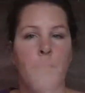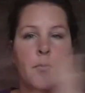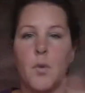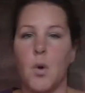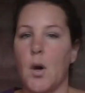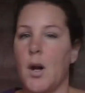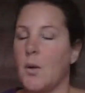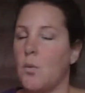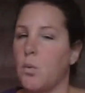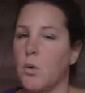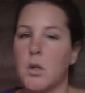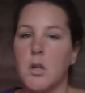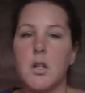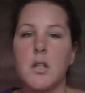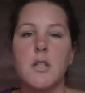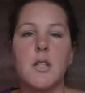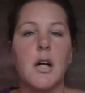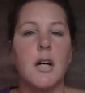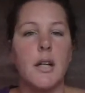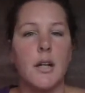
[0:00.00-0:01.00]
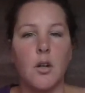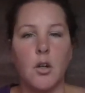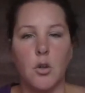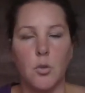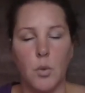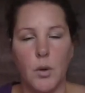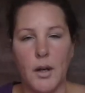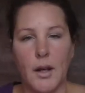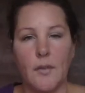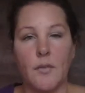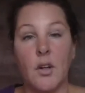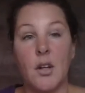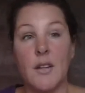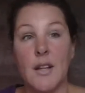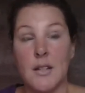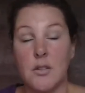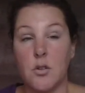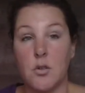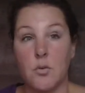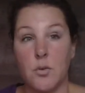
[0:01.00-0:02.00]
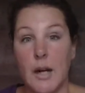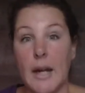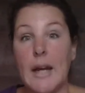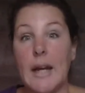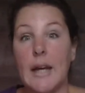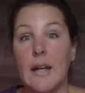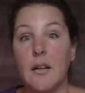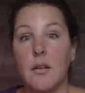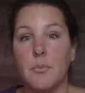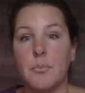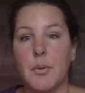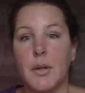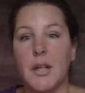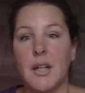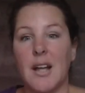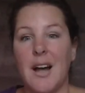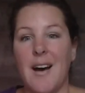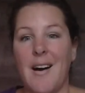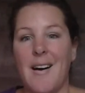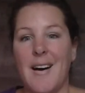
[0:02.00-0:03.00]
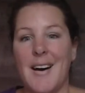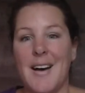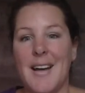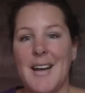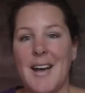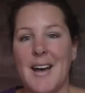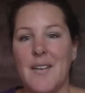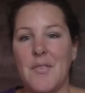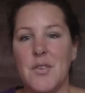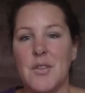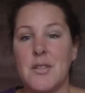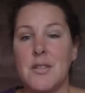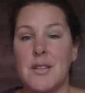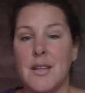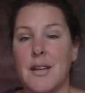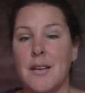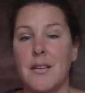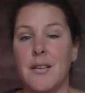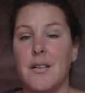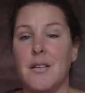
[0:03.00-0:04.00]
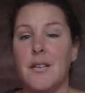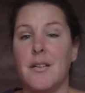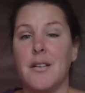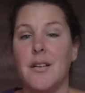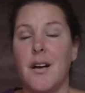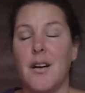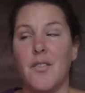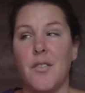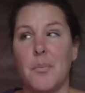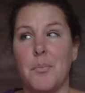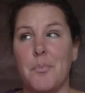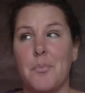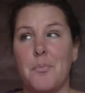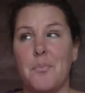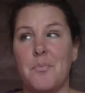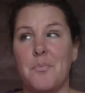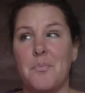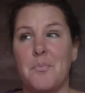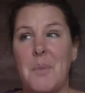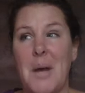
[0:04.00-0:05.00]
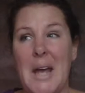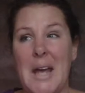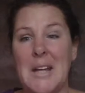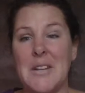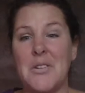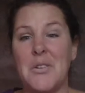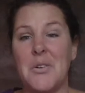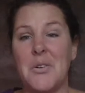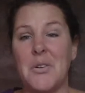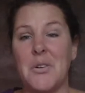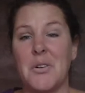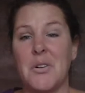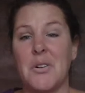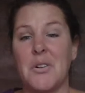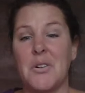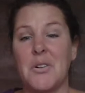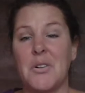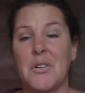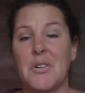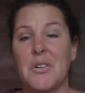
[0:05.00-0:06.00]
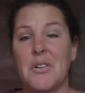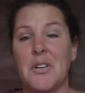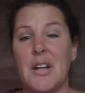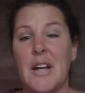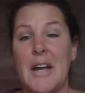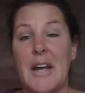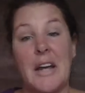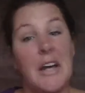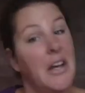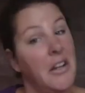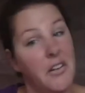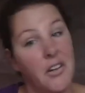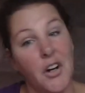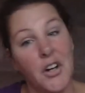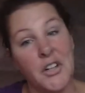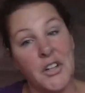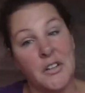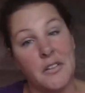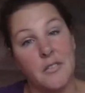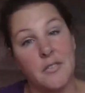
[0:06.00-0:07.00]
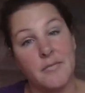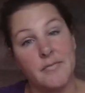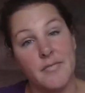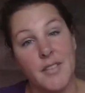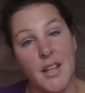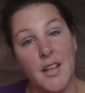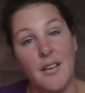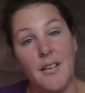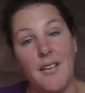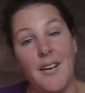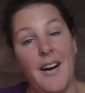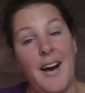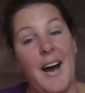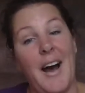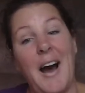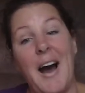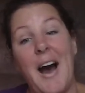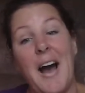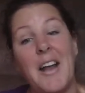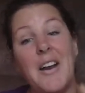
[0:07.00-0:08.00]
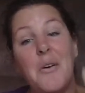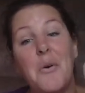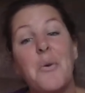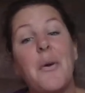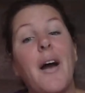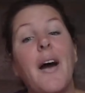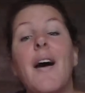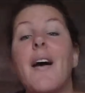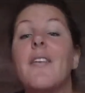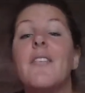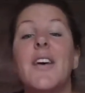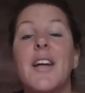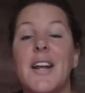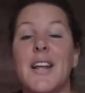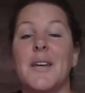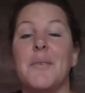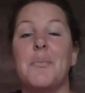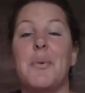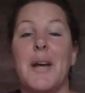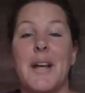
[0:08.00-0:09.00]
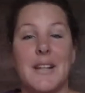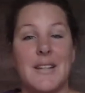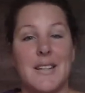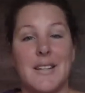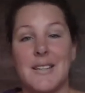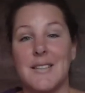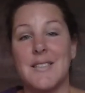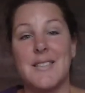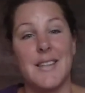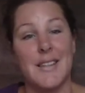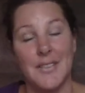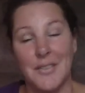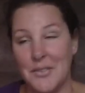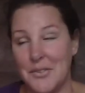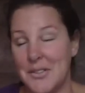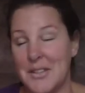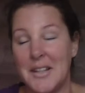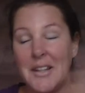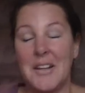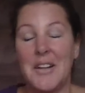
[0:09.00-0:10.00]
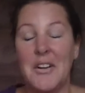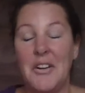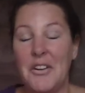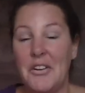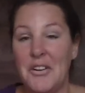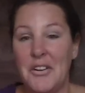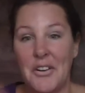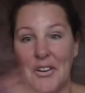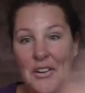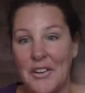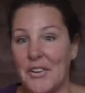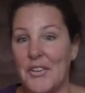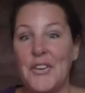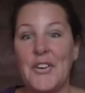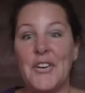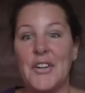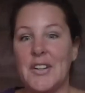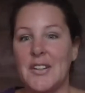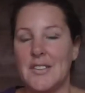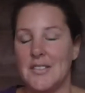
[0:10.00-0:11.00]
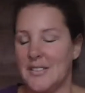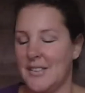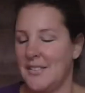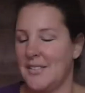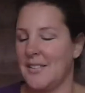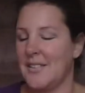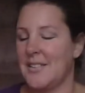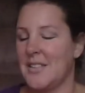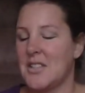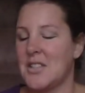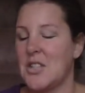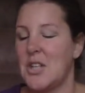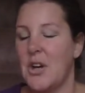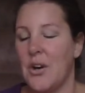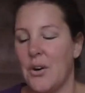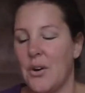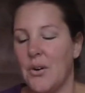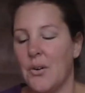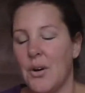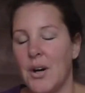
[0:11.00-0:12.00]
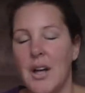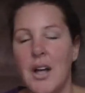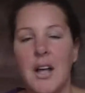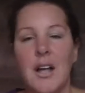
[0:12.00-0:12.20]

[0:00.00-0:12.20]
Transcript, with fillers: or had words on it or whatever, and that's great, but I have the skill of a painter in kindergarten. I don't have any painting skills at all, so